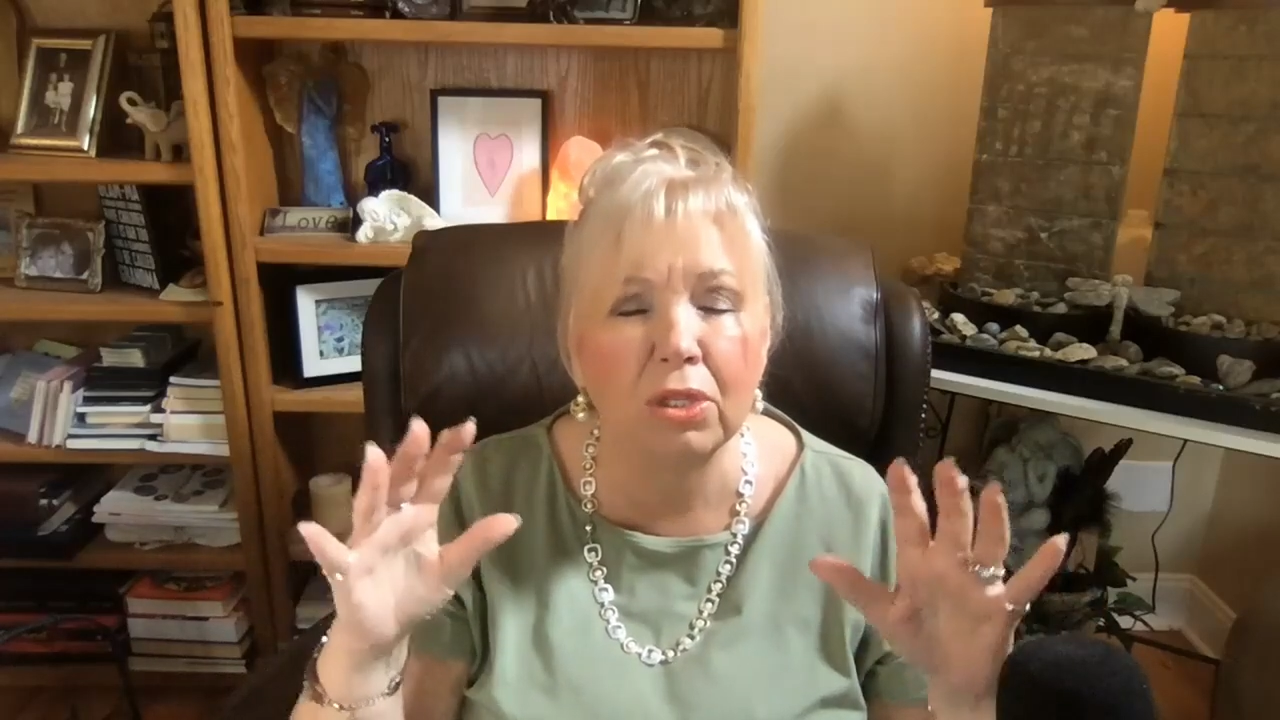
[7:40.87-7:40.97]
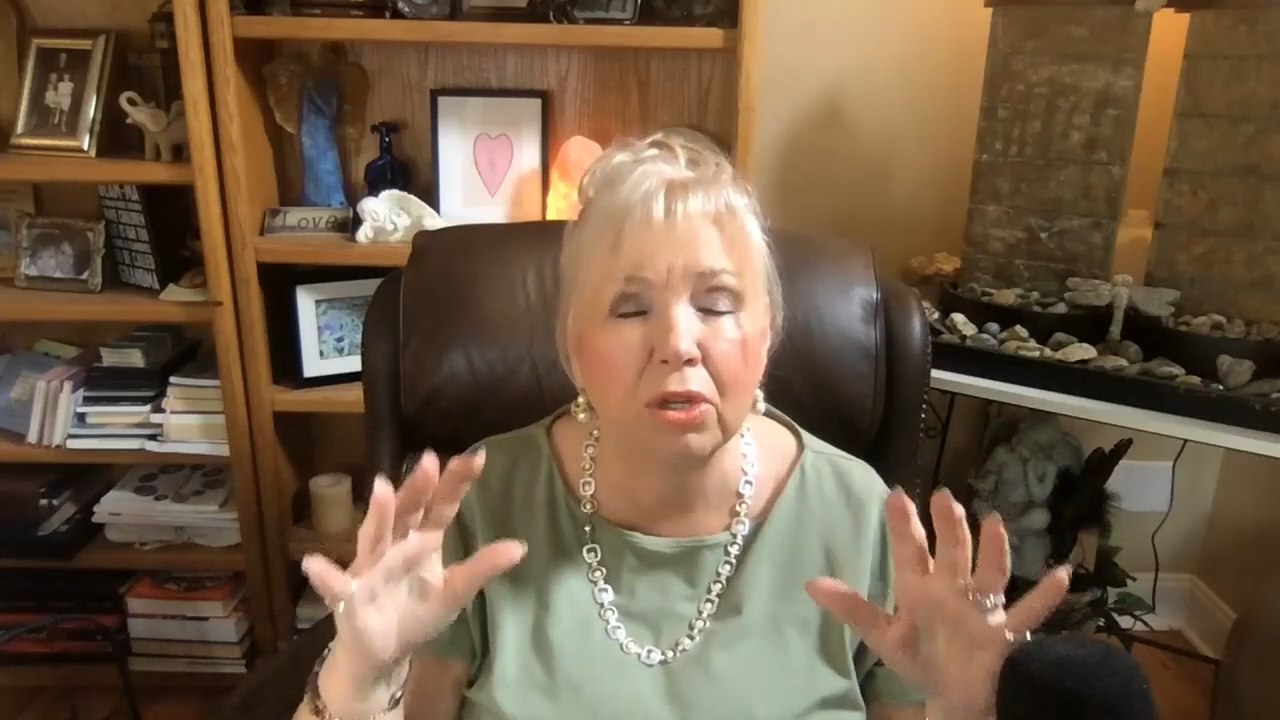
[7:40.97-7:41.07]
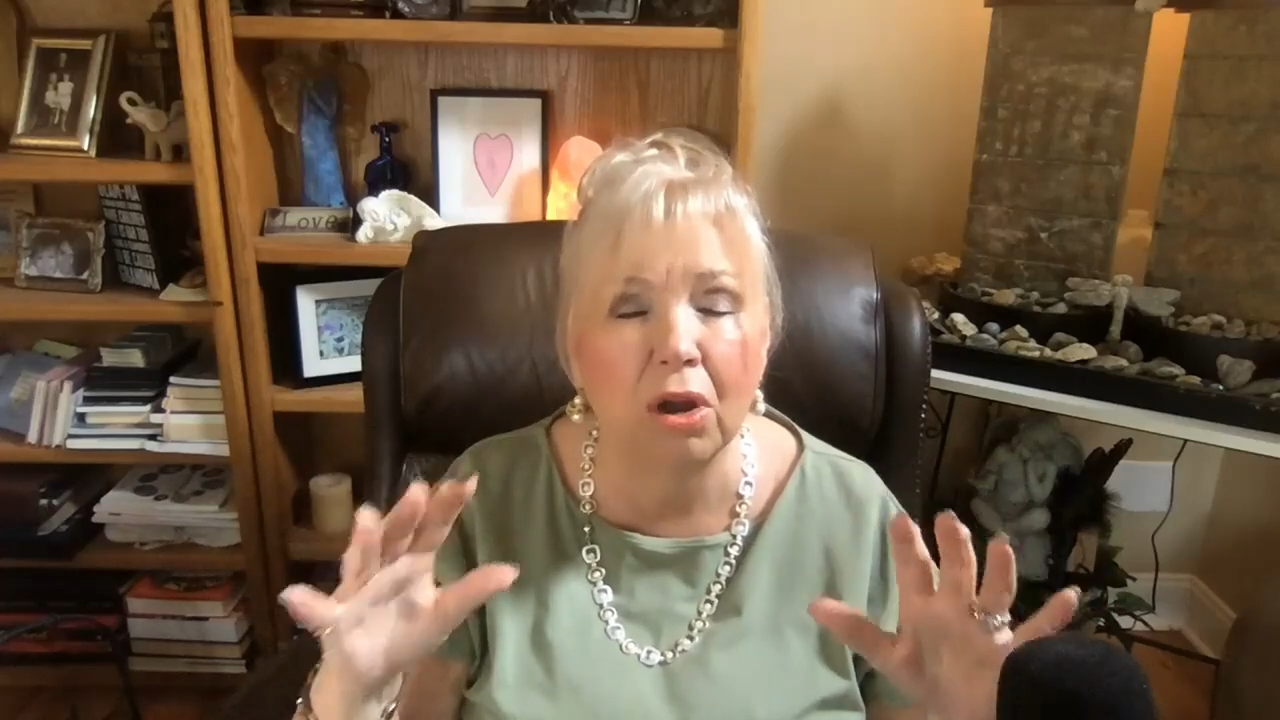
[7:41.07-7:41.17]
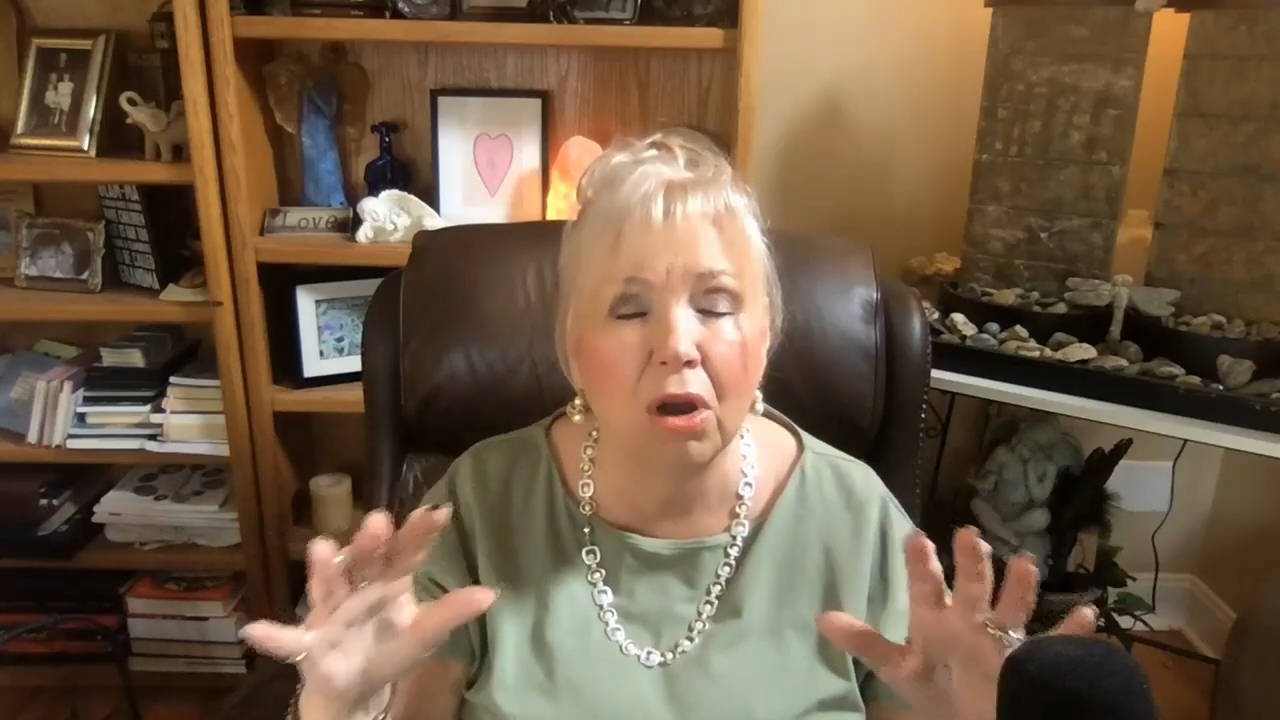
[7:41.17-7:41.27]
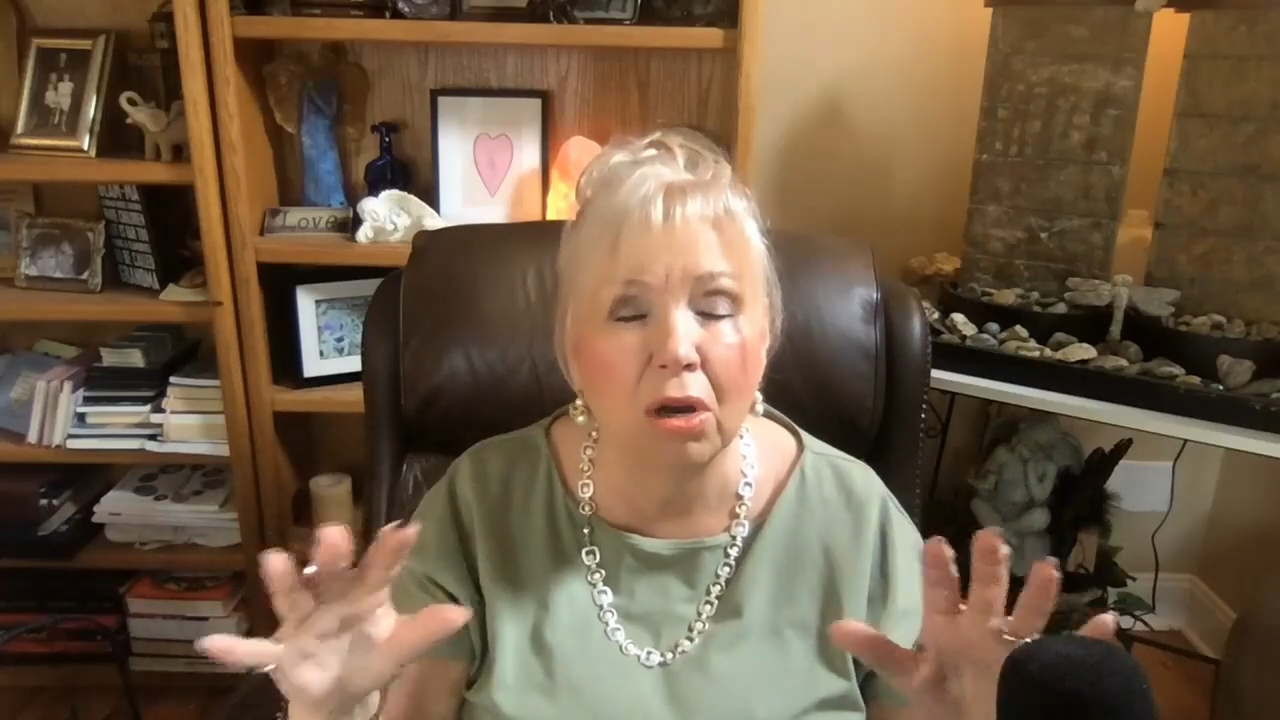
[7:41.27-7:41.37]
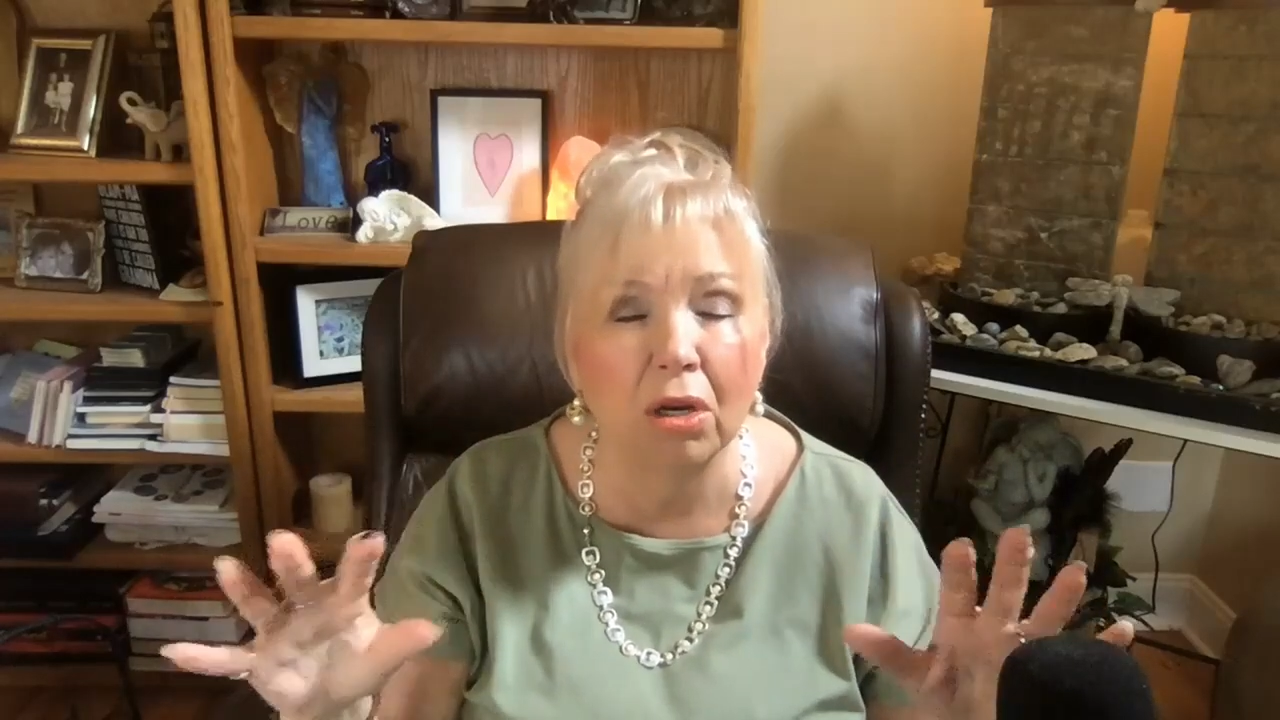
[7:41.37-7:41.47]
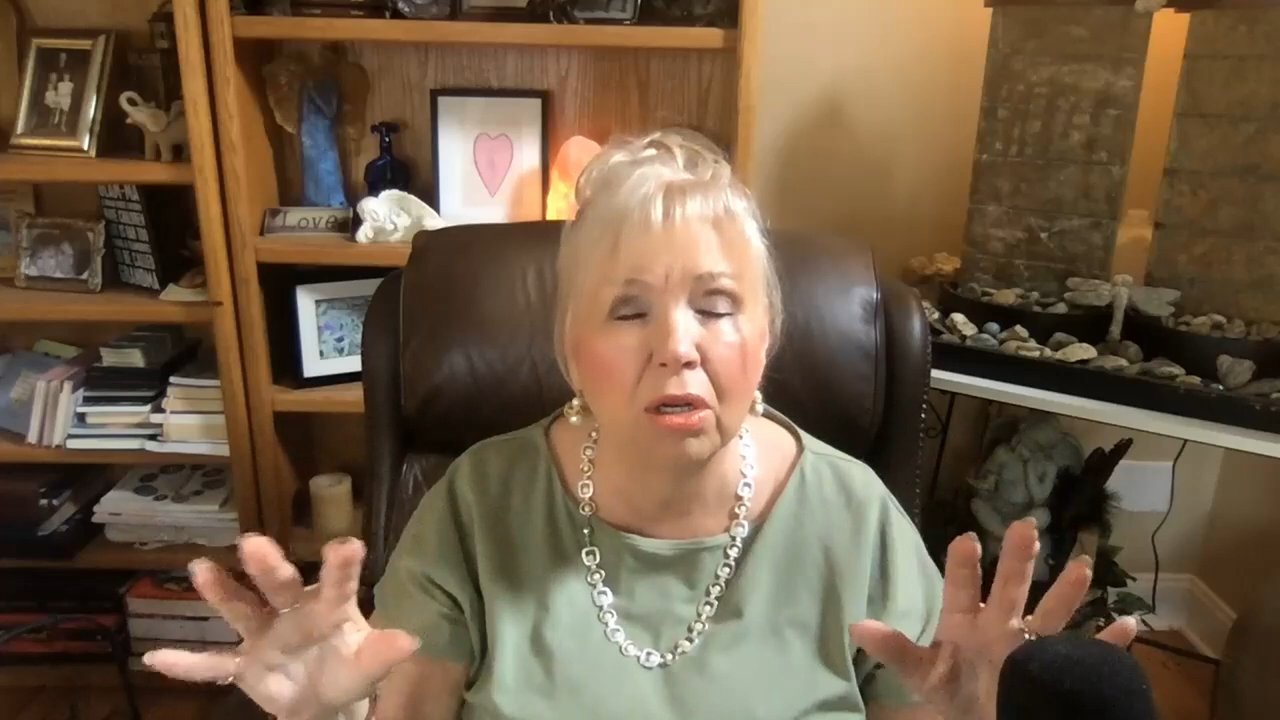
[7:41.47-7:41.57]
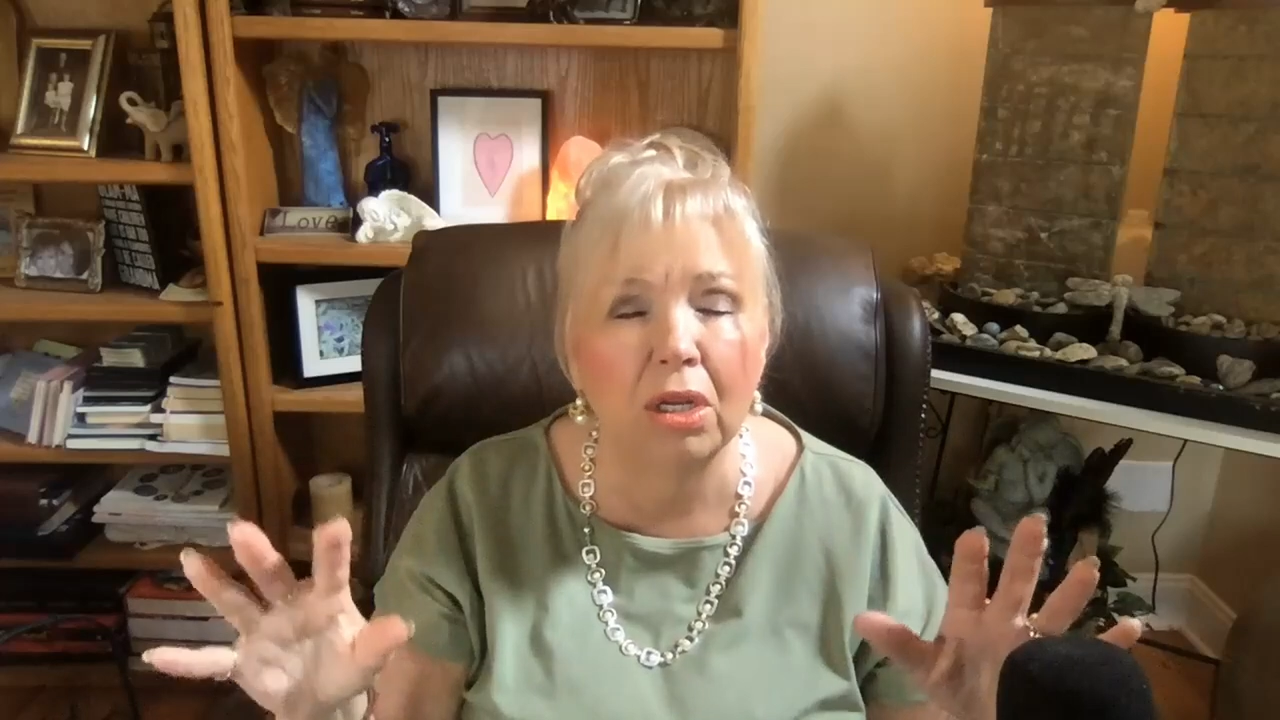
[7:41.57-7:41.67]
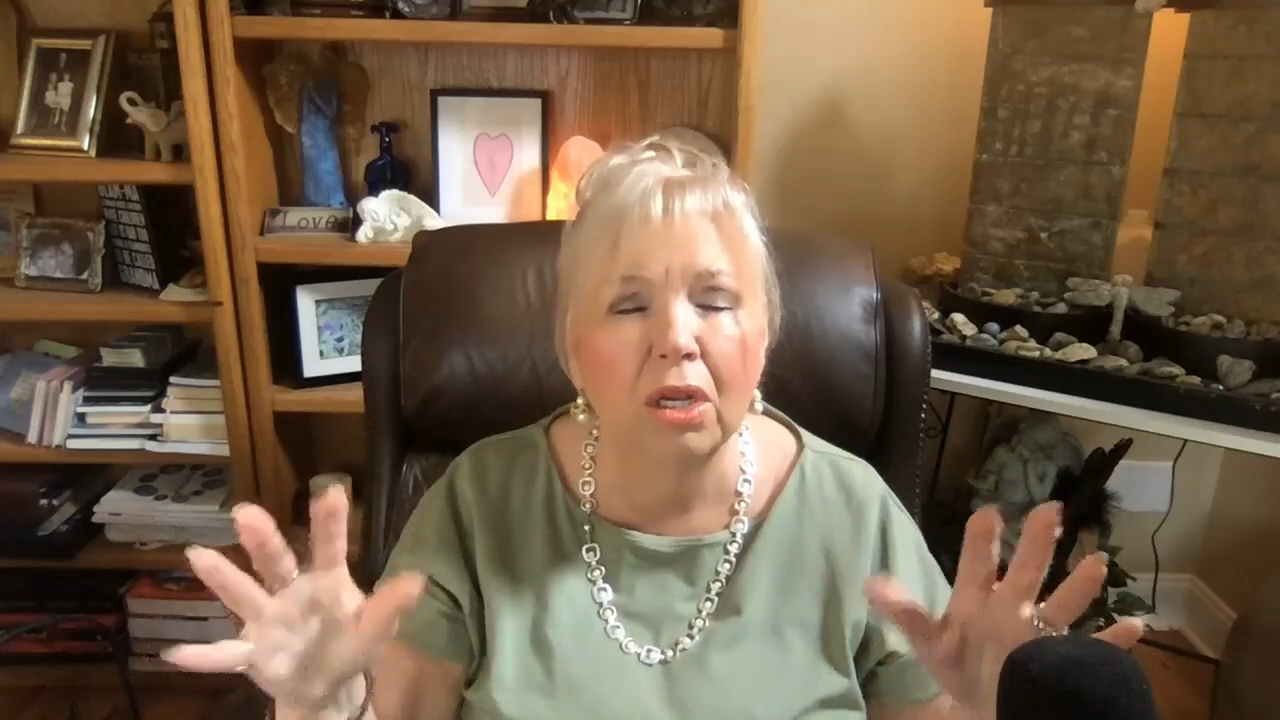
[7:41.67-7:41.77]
their heart